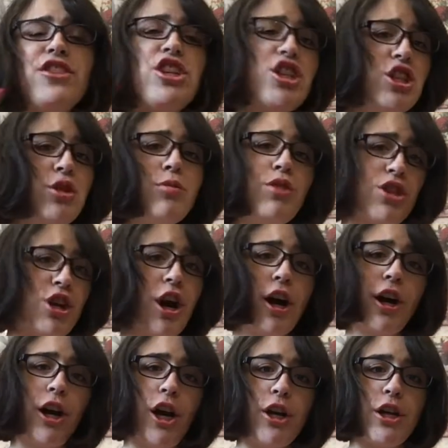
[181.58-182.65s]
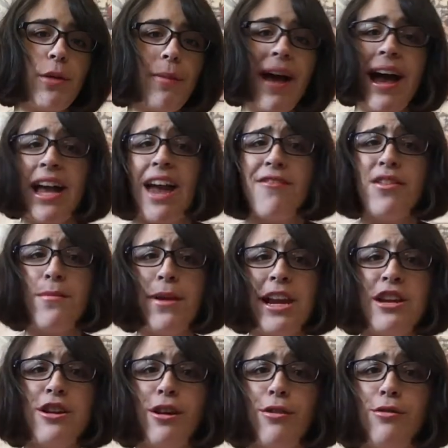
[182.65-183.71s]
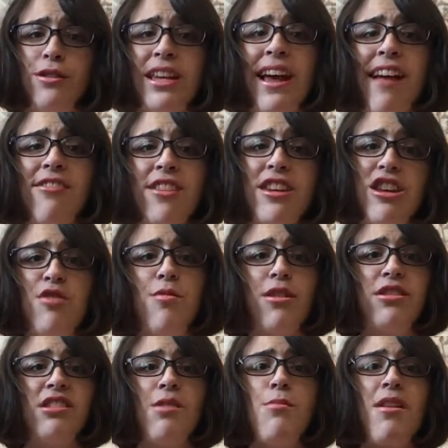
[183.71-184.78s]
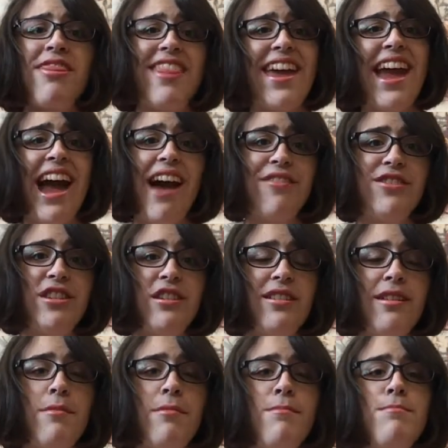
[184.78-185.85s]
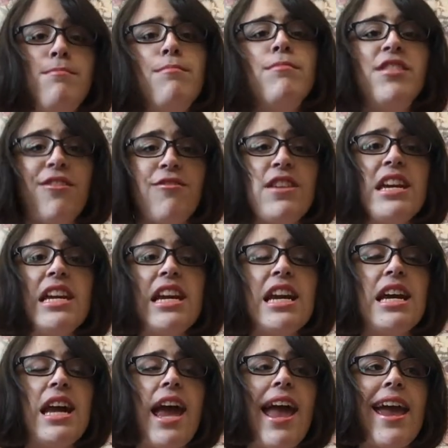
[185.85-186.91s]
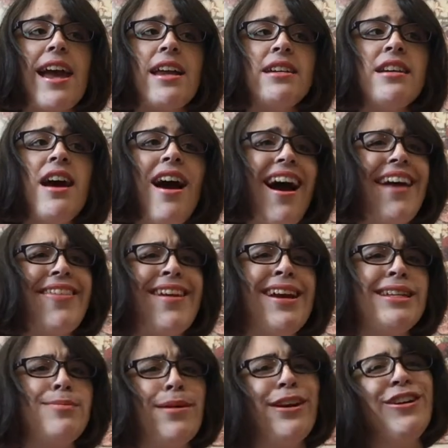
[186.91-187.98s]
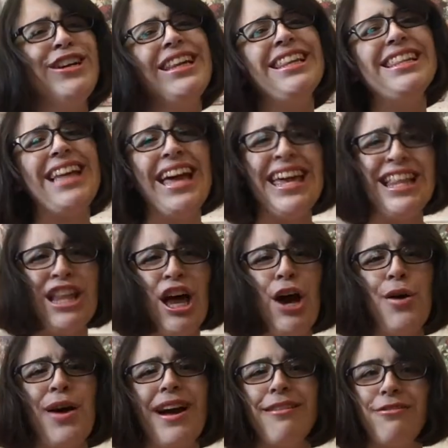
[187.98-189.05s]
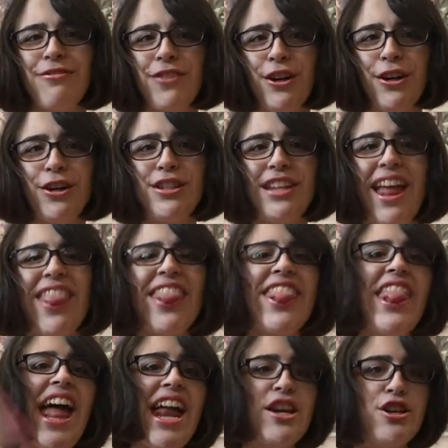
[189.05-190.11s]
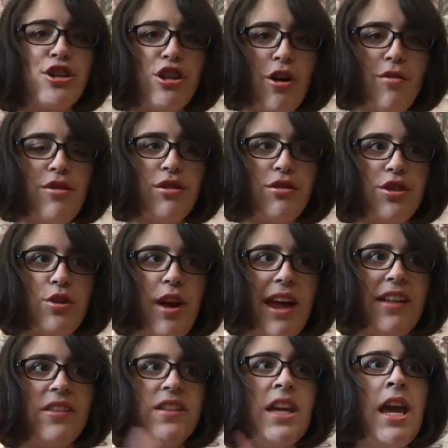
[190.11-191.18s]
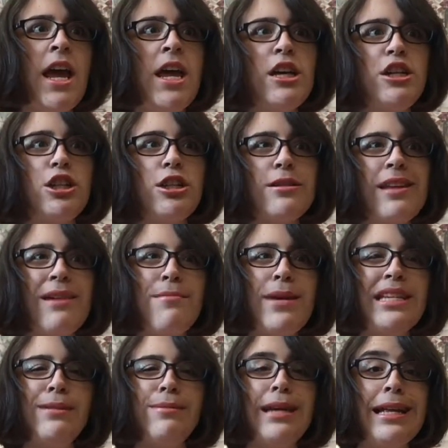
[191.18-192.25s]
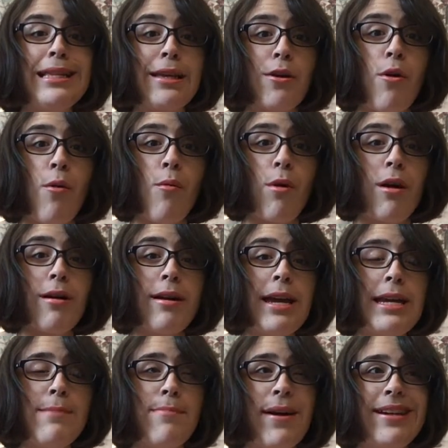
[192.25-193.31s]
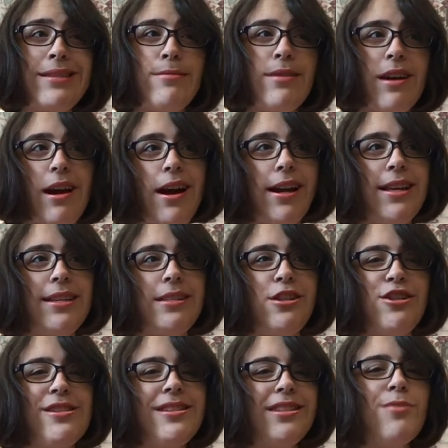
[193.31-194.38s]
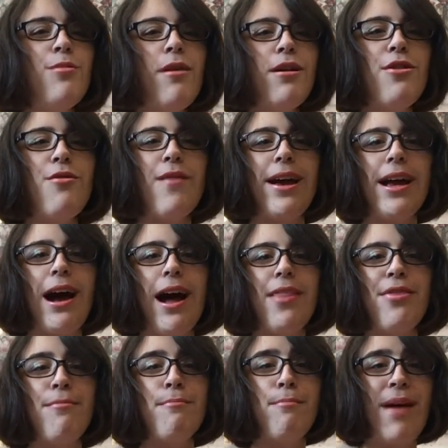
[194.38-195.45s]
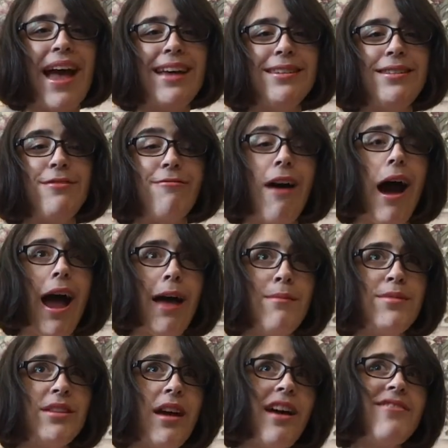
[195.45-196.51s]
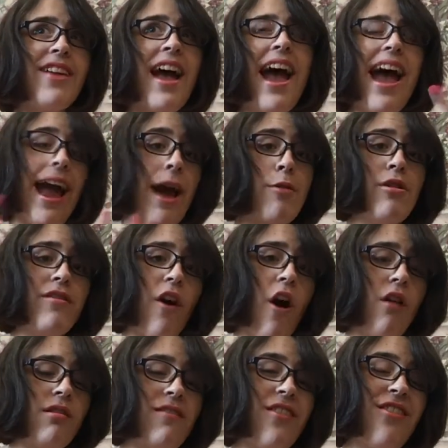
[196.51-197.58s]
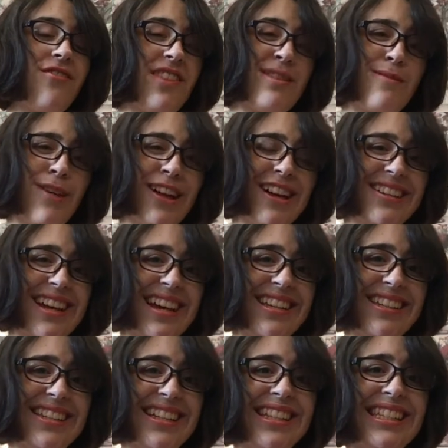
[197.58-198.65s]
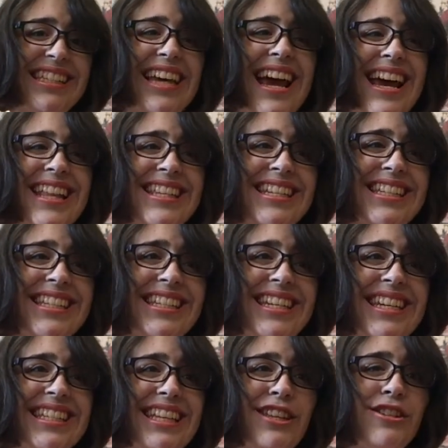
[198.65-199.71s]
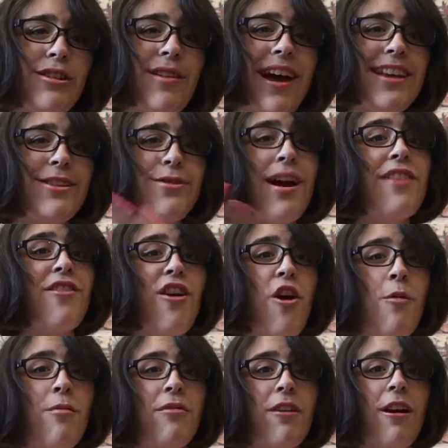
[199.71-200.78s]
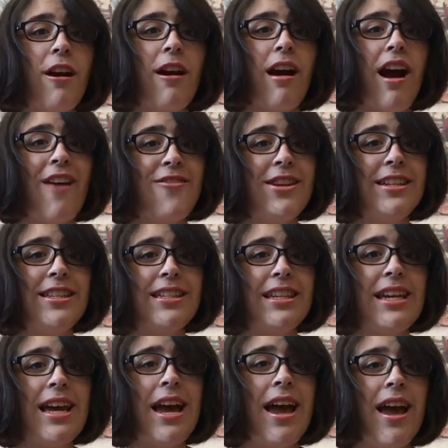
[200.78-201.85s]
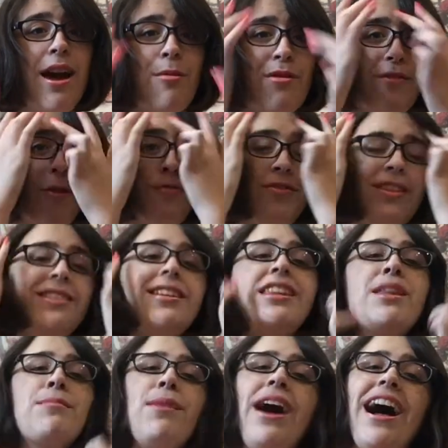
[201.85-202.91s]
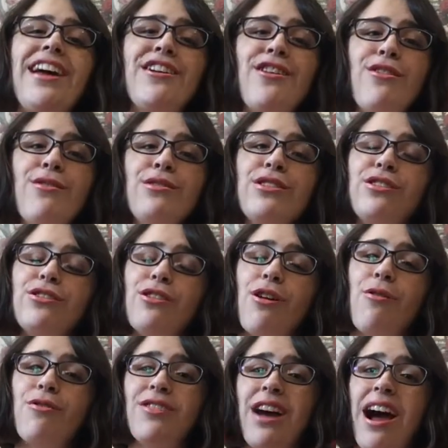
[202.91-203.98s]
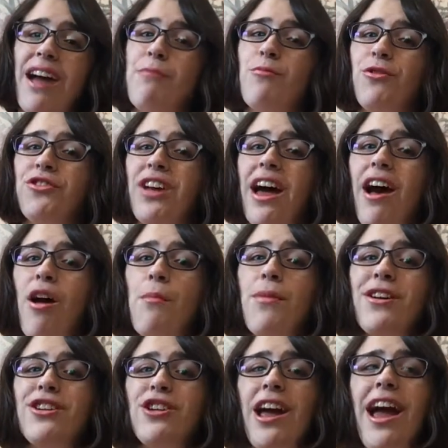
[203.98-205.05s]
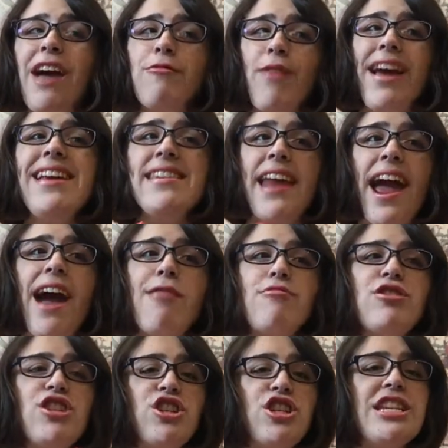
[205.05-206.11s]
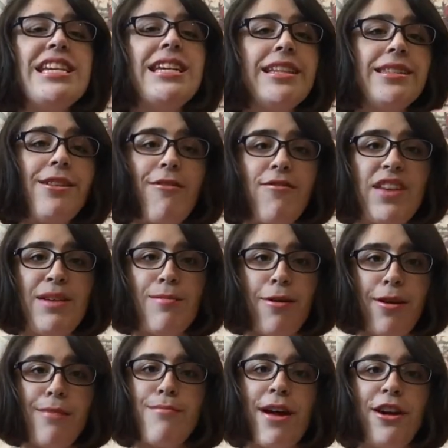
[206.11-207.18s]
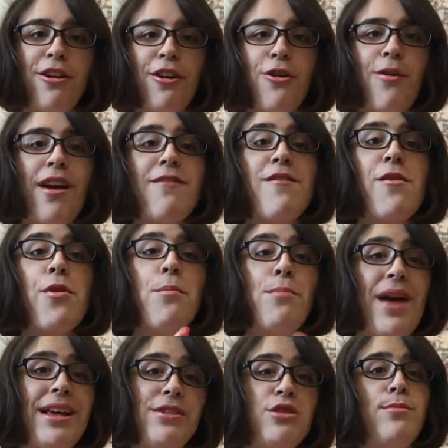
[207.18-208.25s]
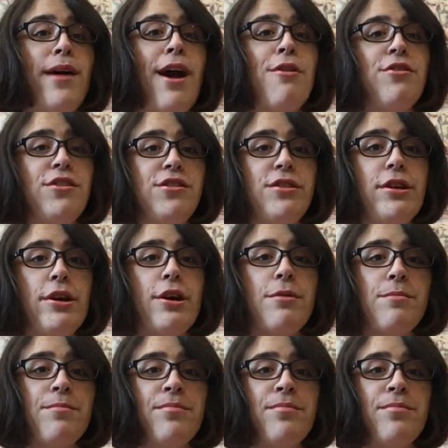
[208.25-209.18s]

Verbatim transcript: a huge target on your back. Everybody knows that you are someone they have to defeat. And I think it's better to lay low at first and then show your strengths. So that makes me a little worried, but to be honest, she's the one who I got the best vibes of out of all of the female contestants this season. So I do have hope for her. Obviously, we've only seen the bios, so time will tell, but right now, she is the female competitor who I feel the best about this year.